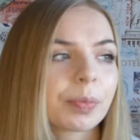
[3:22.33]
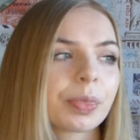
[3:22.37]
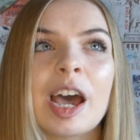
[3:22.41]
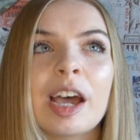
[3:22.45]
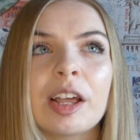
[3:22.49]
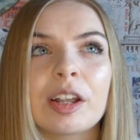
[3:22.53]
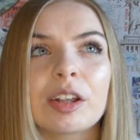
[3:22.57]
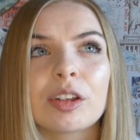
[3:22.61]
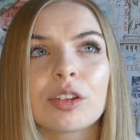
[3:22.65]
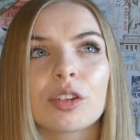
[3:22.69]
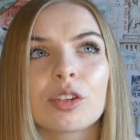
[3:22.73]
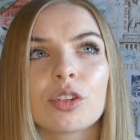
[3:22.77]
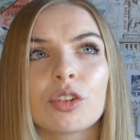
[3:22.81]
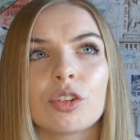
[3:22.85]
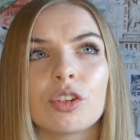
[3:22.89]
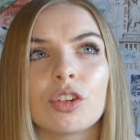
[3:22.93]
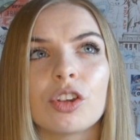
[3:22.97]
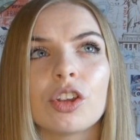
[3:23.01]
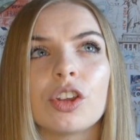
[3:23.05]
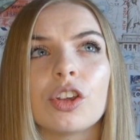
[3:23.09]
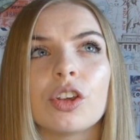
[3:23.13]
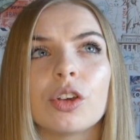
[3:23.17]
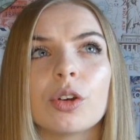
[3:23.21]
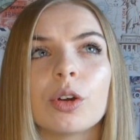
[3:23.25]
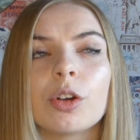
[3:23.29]
That
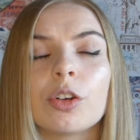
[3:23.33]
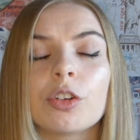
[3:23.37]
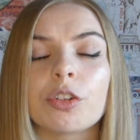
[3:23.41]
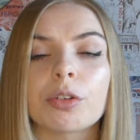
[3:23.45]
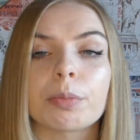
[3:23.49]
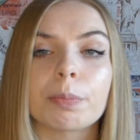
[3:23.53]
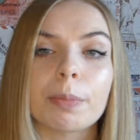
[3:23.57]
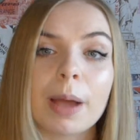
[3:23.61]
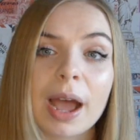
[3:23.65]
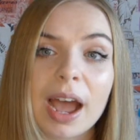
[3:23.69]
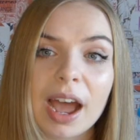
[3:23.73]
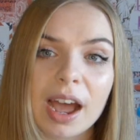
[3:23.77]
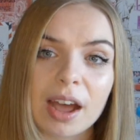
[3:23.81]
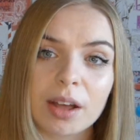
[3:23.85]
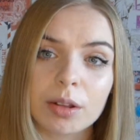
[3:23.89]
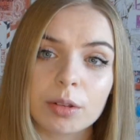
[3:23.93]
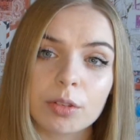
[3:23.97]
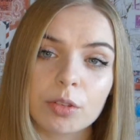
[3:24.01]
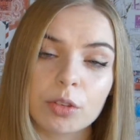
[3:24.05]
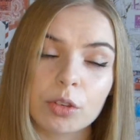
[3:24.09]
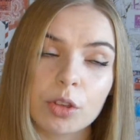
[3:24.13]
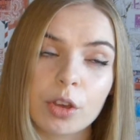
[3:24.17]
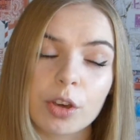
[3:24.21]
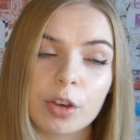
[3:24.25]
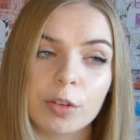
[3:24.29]
two hundred
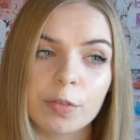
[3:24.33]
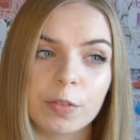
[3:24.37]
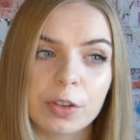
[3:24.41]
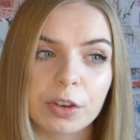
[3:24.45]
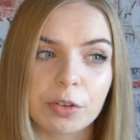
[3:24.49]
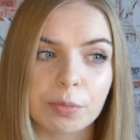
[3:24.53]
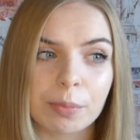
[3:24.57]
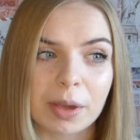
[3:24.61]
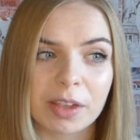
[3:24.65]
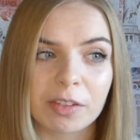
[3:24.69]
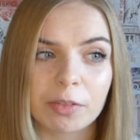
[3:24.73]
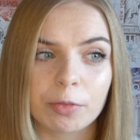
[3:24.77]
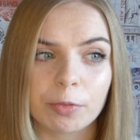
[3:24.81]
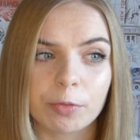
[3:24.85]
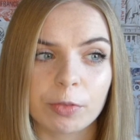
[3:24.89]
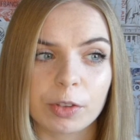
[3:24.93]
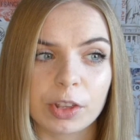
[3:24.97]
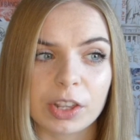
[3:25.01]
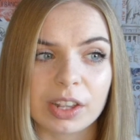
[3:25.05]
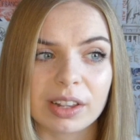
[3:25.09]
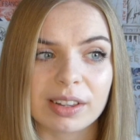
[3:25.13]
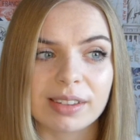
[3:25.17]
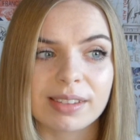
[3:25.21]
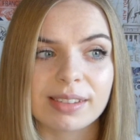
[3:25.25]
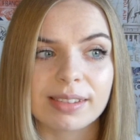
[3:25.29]
pounds covered my
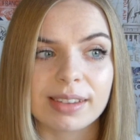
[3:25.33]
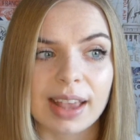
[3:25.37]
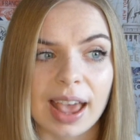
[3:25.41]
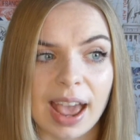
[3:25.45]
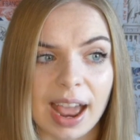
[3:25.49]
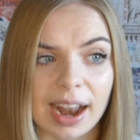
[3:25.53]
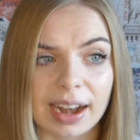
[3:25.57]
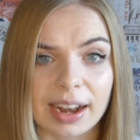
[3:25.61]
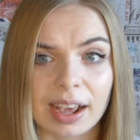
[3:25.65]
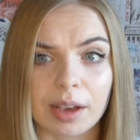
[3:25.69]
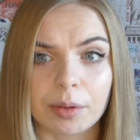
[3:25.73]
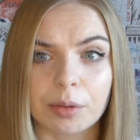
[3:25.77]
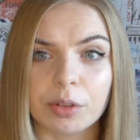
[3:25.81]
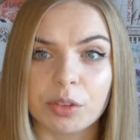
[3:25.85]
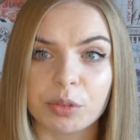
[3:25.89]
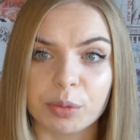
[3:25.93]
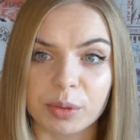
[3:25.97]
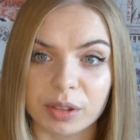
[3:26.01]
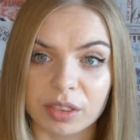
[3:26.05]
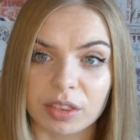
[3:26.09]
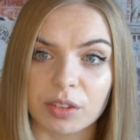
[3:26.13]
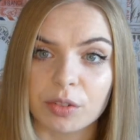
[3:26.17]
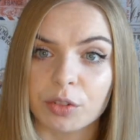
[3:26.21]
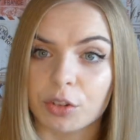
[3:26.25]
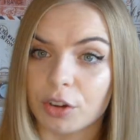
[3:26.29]
first ten hours
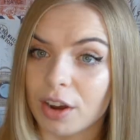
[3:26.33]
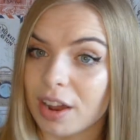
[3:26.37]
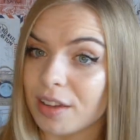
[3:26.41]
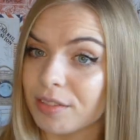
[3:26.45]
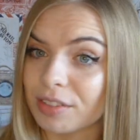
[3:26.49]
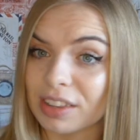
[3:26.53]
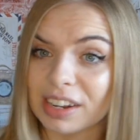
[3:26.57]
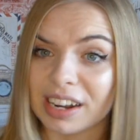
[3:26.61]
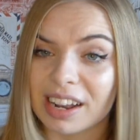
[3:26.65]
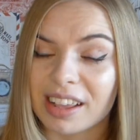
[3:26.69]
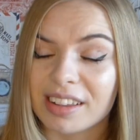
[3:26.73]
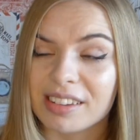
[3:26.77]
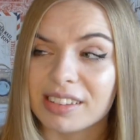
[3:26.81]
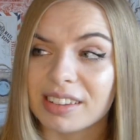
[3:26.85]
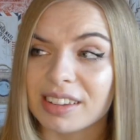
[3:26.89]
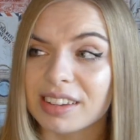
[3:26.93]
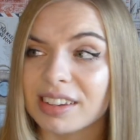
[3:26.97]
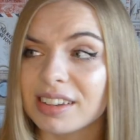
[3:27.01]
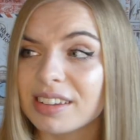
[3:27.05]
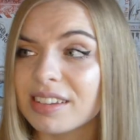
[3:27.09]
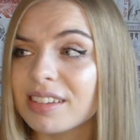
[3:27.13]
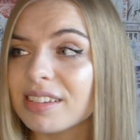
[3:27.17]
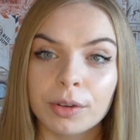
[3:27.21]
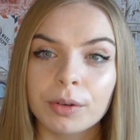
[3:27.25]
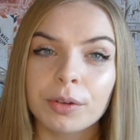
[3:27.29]
worth of driving
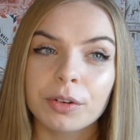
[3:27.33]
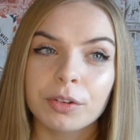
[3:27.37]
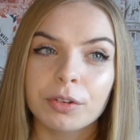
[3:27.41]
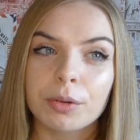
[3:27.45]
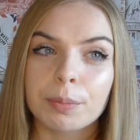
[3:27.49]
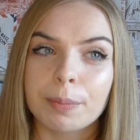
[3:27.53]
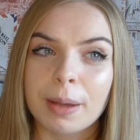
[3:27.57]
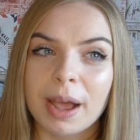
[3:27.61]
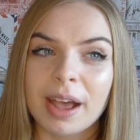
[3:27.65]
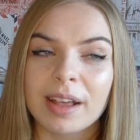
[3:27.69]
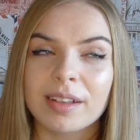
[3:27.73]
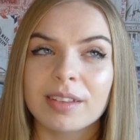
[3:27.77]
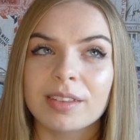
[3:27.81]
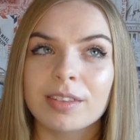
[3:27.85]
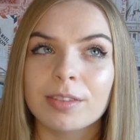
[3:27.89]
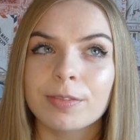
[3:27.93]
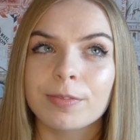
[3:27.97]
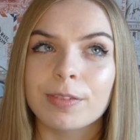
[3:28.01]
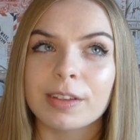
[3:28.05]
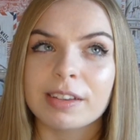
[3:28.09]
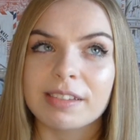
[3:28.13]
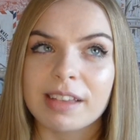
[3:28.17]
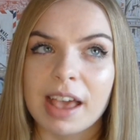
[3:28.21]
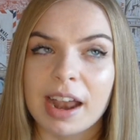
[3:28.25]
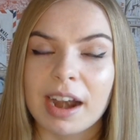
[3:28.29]
lessons. two hundred pounds
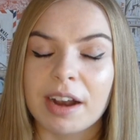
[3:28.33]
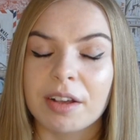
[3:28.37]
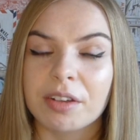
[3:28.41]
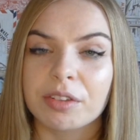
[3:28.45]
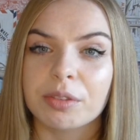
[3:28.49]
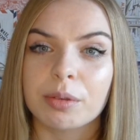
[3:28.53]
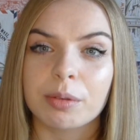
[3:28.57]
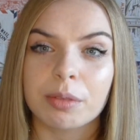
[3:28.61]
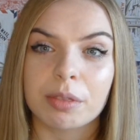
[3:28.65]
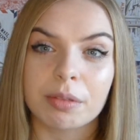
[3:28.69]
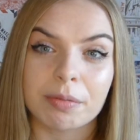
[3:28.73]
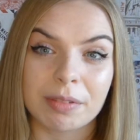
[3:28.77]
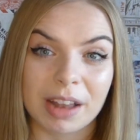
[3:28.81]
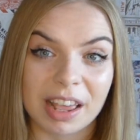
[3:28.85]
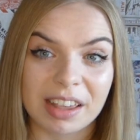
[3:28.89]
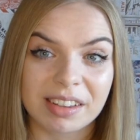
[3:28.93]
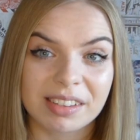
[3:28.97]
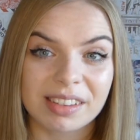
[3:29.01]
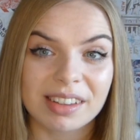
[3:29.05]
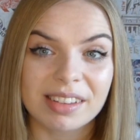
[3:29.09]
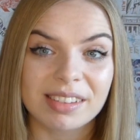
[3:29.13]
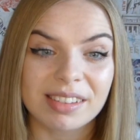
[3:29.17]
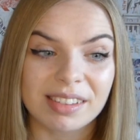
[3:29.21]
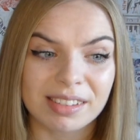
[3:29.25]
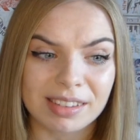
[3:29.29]
for ten hours worth of
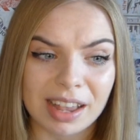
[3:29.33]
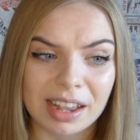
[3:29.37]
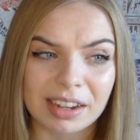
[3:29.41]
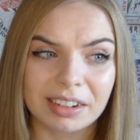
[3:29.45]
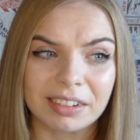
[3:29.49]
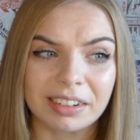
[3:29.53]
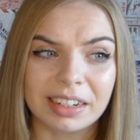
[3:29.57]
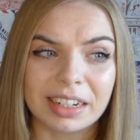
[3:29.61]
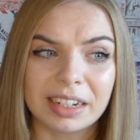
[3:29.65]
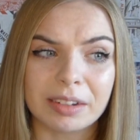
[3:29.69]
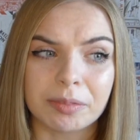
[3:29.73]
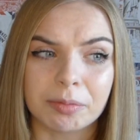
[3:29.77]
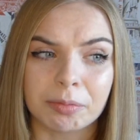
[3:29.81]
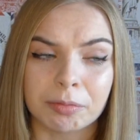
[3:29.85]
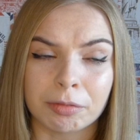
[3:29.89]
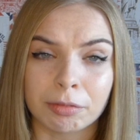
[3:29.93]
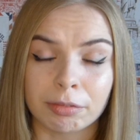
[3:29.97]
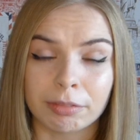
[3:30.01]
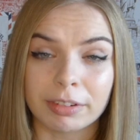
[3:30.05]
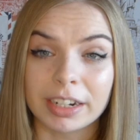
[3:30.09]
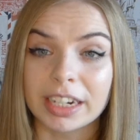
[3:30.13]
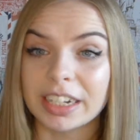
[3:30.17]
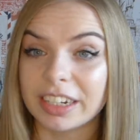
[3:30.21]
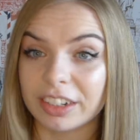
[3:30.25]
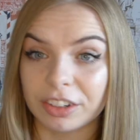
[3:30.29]
lessons is actually
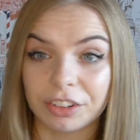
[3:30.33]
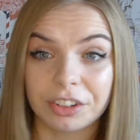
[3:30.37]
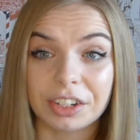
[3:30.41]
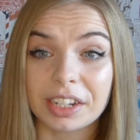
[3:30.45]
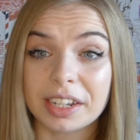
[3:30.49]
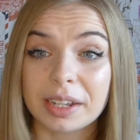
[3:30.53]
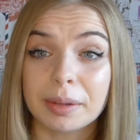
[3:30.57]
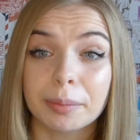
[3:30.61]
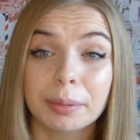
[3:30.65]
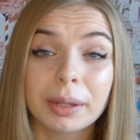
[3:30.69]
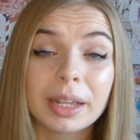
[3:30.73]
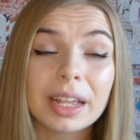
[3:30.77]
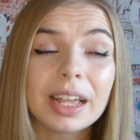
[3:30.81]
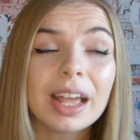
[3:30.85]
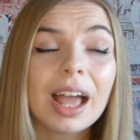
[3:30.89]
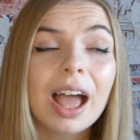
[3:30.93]
really cheap,